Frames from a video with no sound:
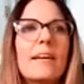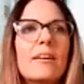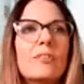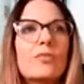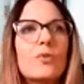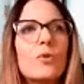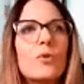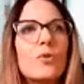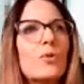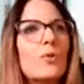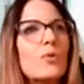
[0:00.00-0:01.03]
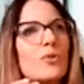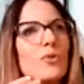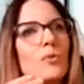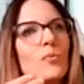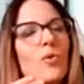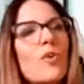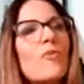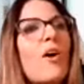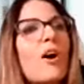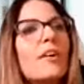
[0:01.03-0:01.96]
to move
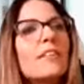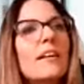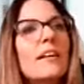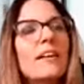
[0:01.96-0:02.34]
on,